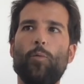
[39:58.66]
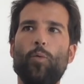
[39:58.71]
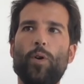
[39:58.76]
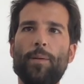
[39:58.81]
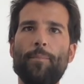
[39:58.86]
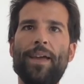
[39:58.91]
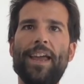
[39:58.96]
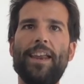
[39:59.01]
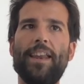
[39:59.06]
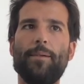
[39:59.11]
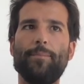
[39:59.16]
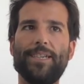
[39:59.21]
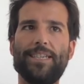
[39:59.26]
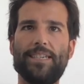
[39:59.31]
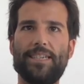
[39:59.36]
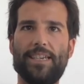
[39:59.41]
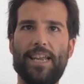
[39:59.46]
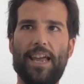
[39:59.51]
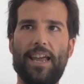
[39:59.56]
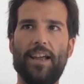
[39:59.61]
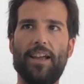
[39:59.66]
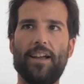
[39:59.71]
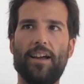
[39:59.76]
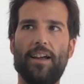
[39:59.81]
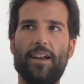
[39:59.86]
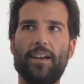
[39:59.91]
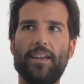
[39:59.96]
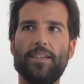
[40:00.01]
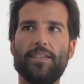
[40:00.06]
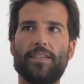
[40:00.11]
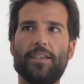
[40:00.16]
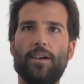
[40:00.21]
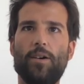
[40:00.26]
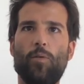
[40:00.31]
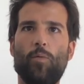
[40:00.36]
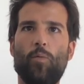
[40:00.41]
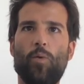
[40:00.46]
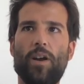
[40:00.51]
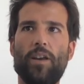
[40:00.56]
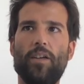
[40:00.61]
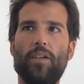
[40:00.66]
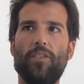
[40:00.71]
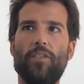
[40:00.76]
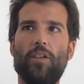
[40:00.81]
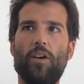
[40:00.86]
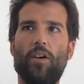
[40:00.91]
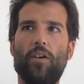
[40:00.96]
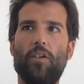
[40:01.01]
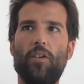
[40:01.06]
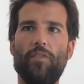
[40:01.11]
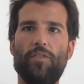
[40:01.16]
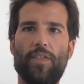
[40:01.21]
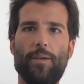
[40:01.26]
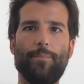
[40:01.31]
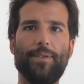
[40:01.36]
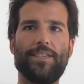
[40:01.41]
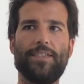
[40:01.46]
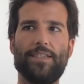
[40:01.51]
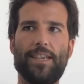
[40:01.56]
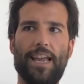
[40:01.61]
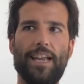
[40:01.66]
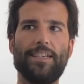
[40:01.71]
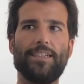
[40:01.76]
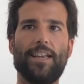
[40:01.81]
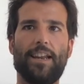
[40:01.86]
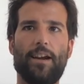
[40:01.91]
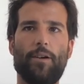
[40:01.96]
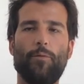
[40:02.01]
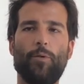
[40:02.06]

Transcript: We made a mistake, and it's one of the mistakes that I